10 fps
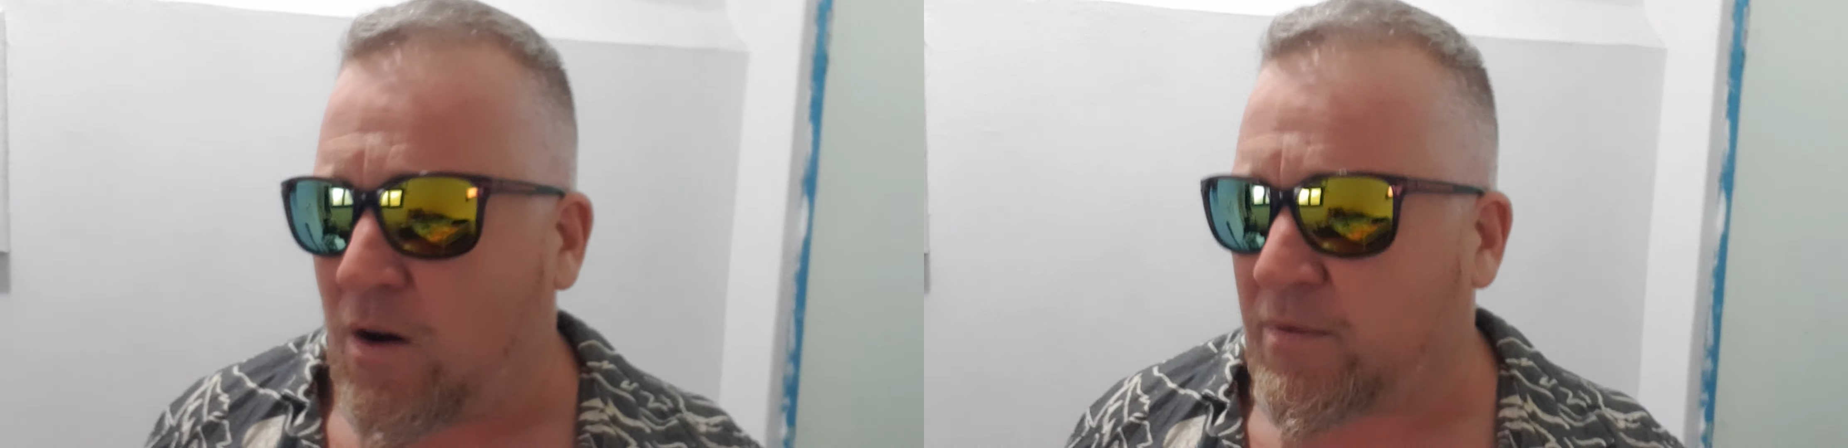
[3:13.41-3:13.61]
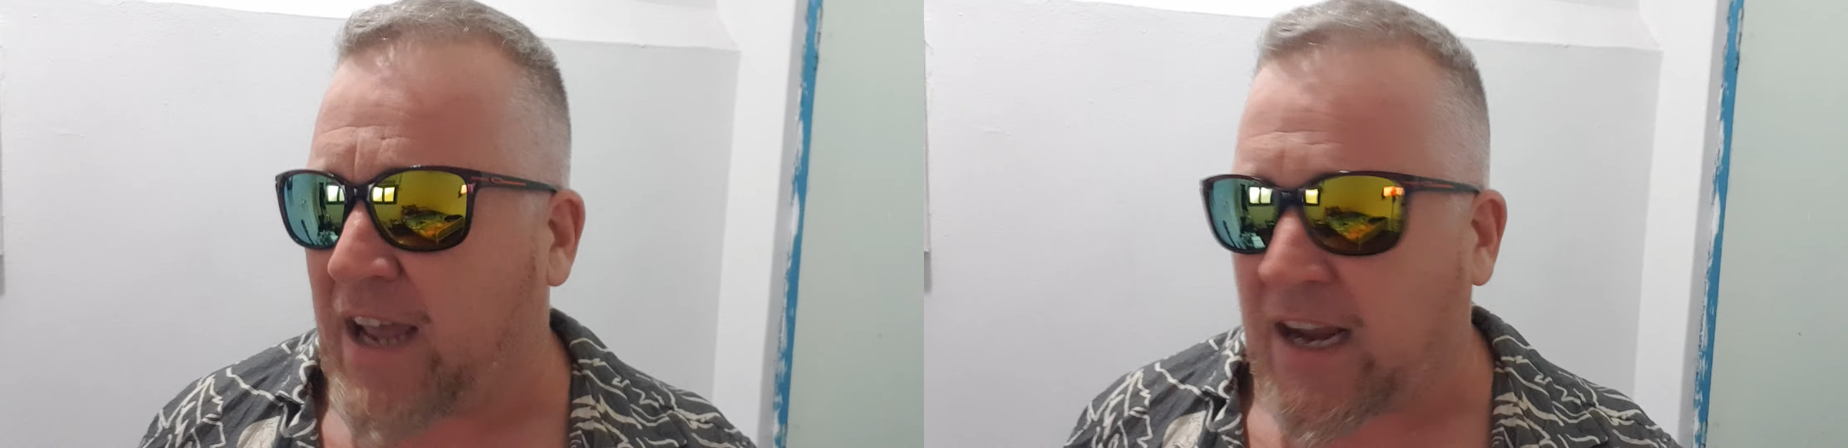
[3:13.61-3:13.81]

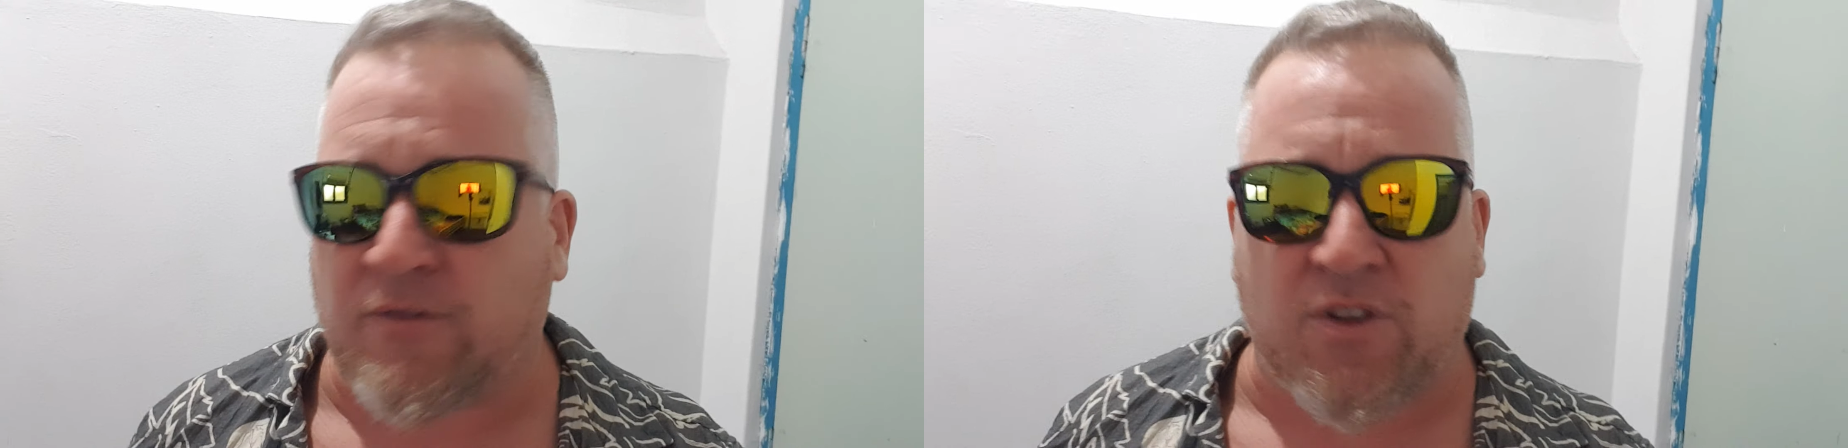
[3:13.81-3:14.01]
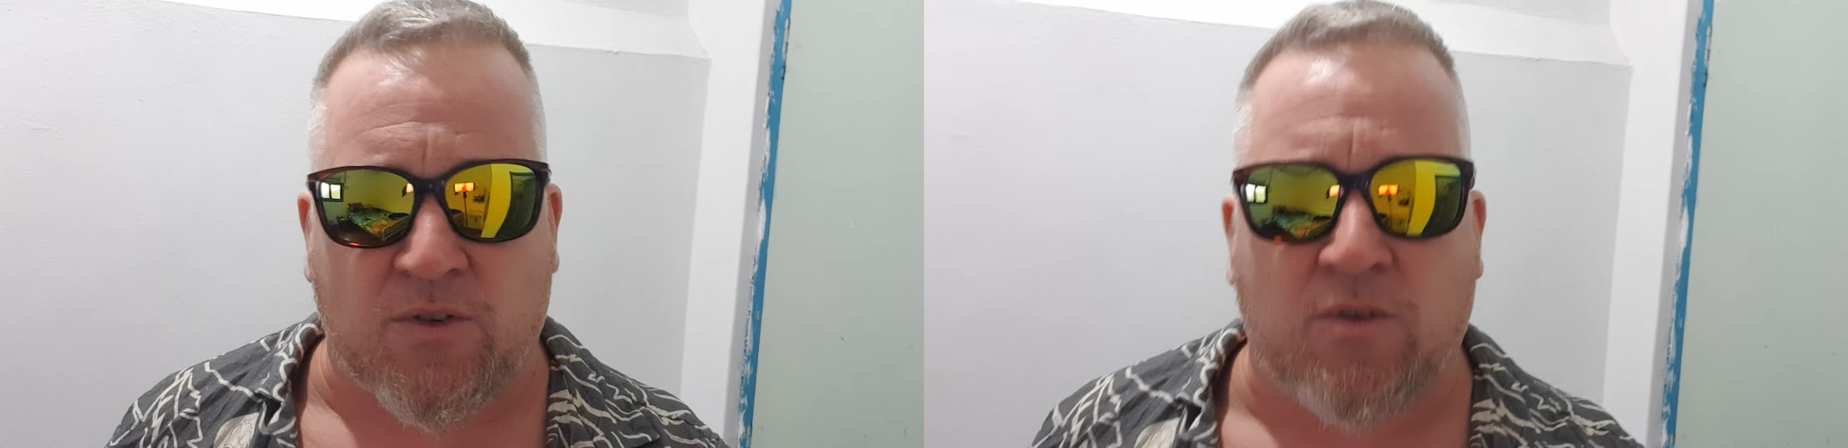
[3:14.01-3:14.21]
I'm getting
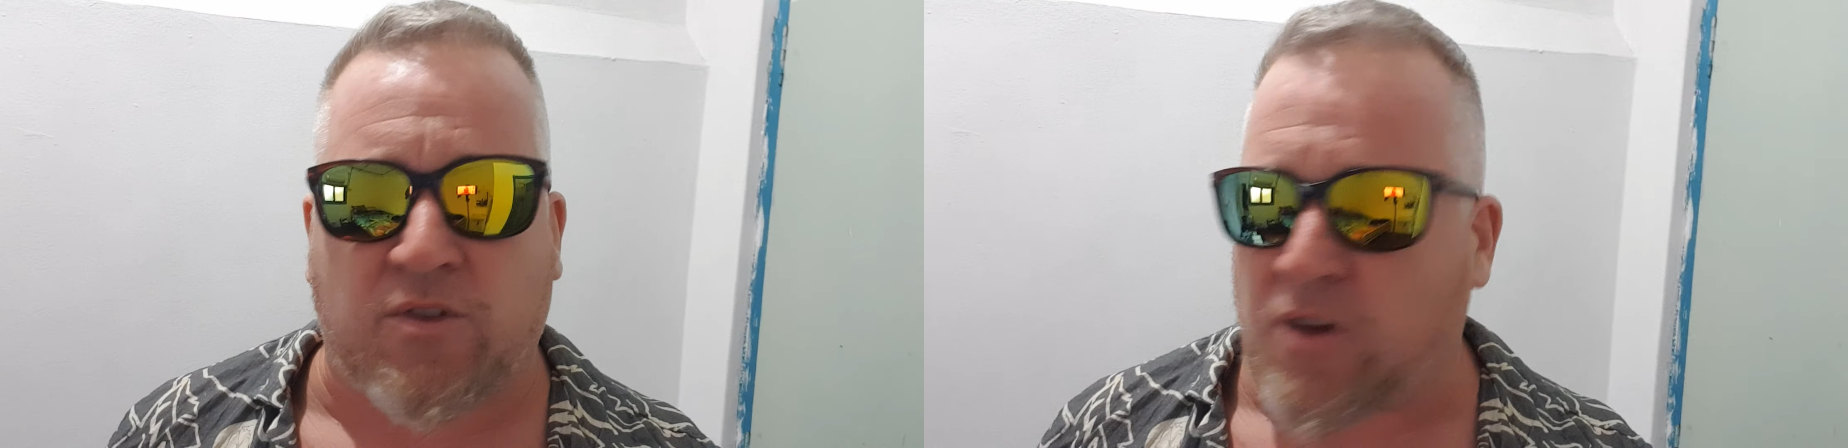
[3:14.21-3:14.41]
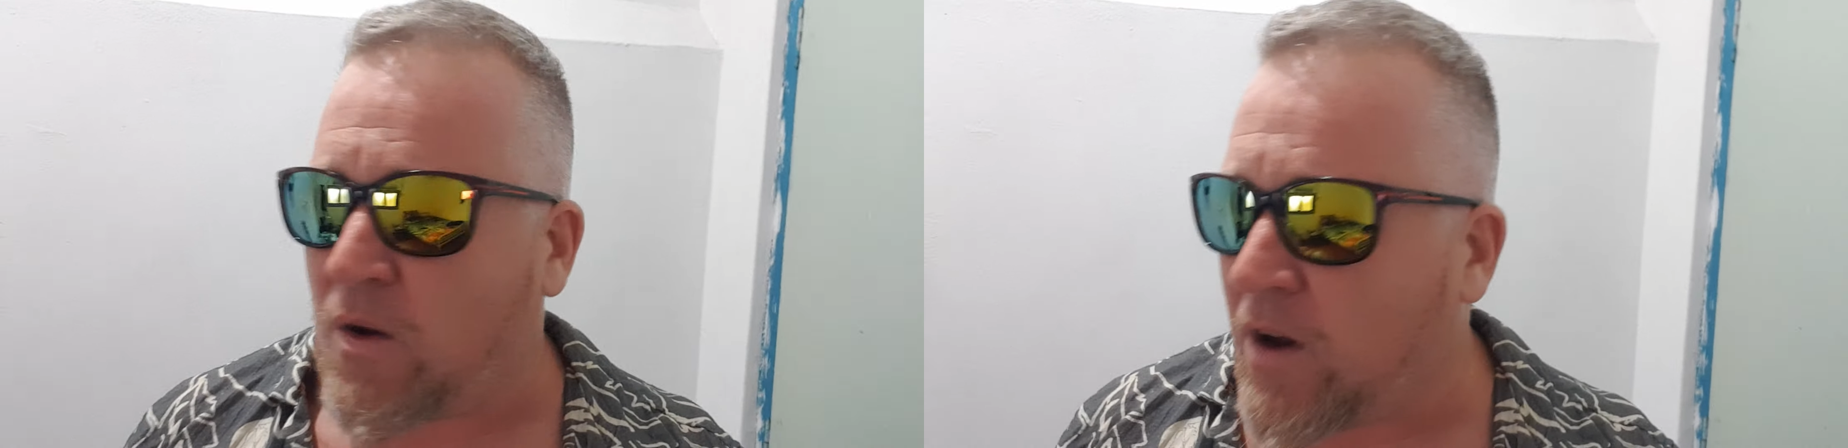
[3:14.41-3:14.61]
results.
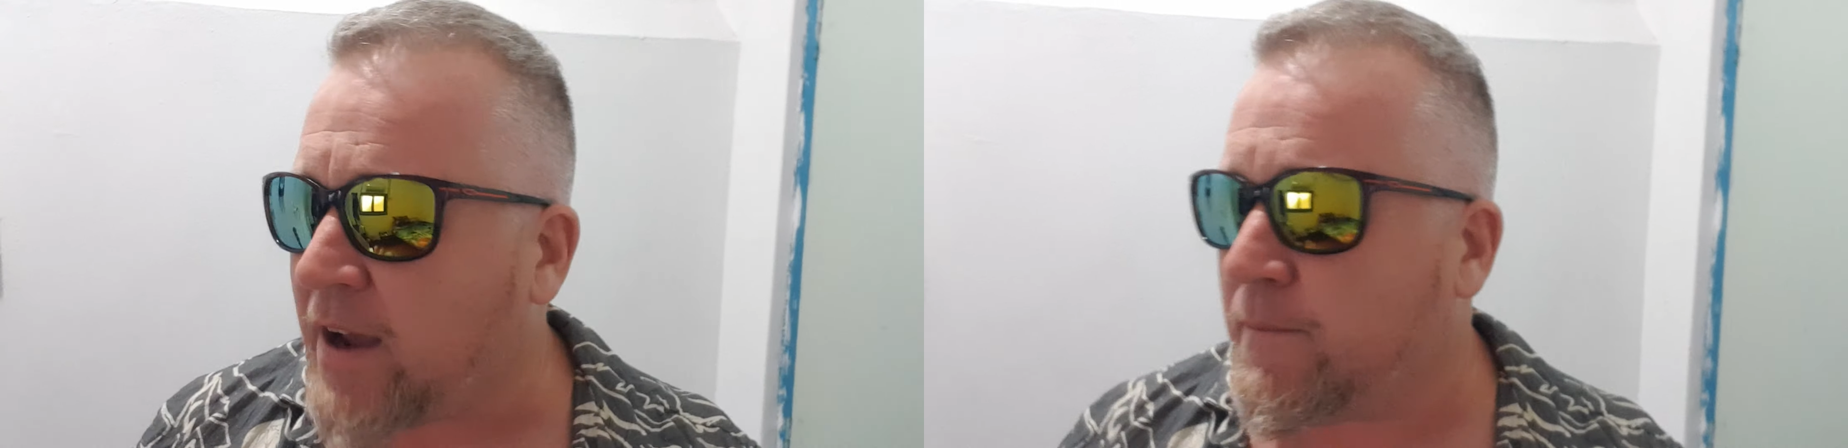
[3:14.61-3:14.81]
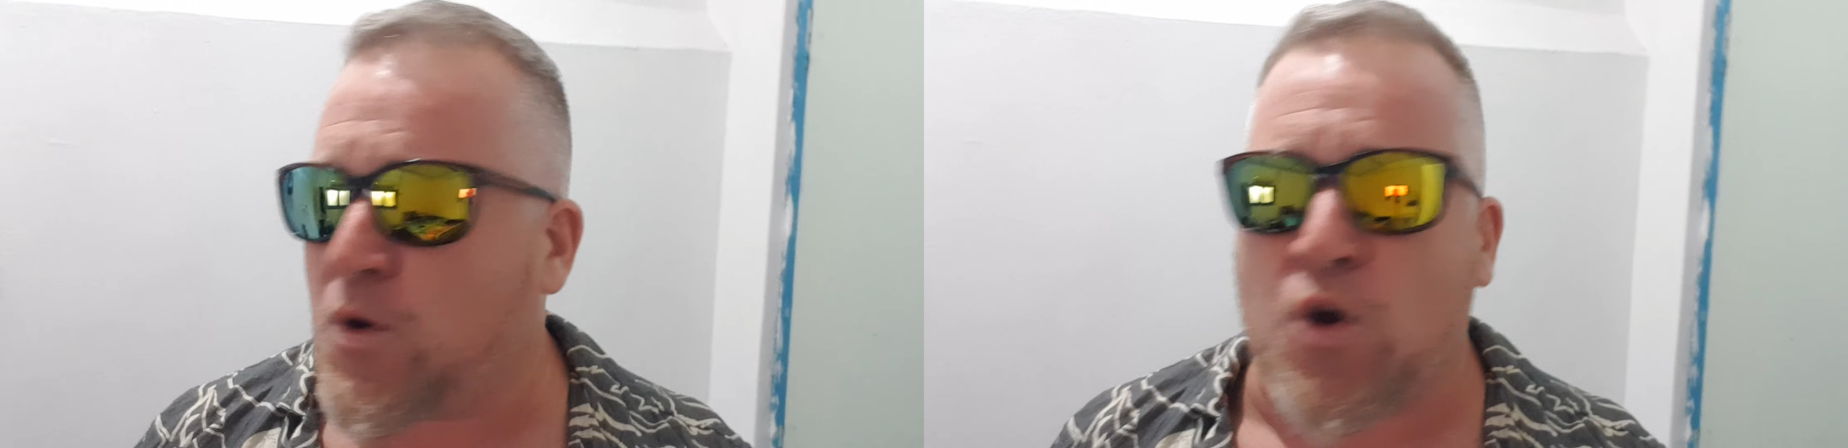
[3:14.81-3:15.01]
So
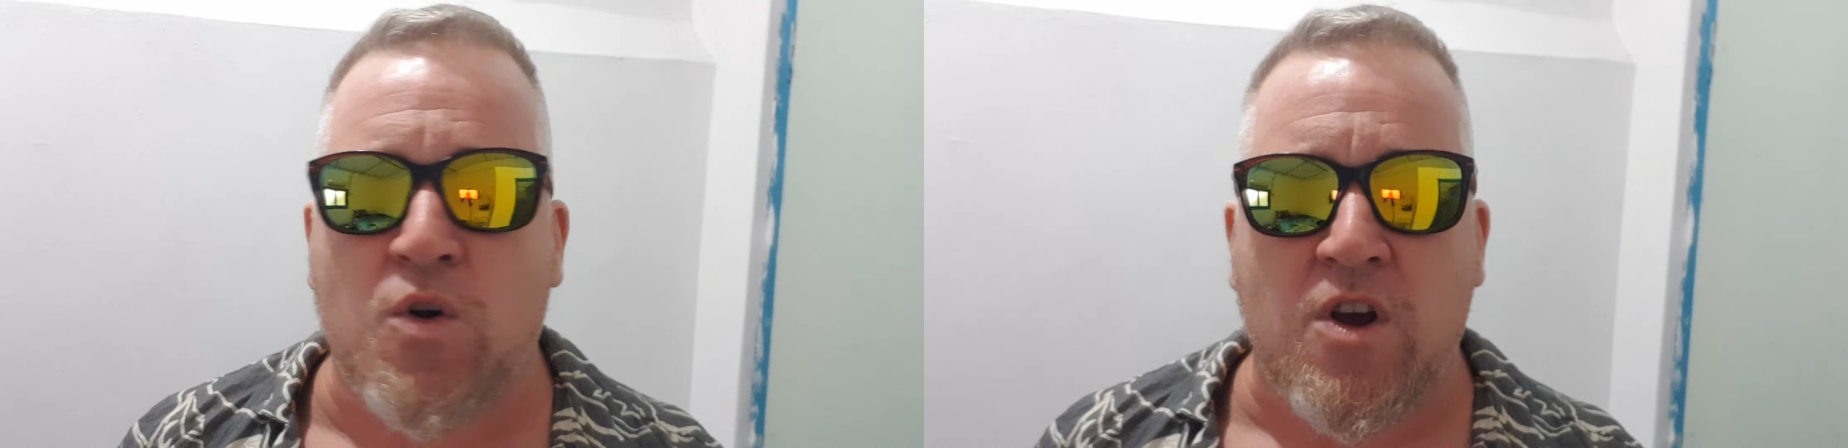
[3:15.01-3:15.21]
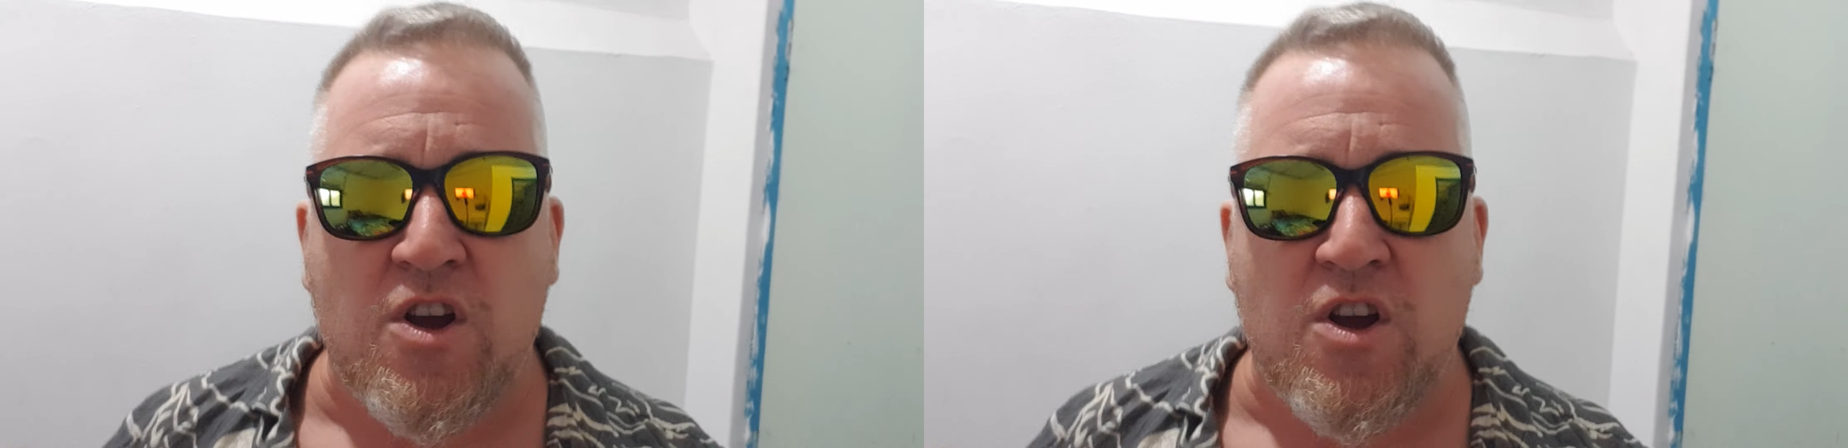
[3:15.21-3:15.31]
like, well,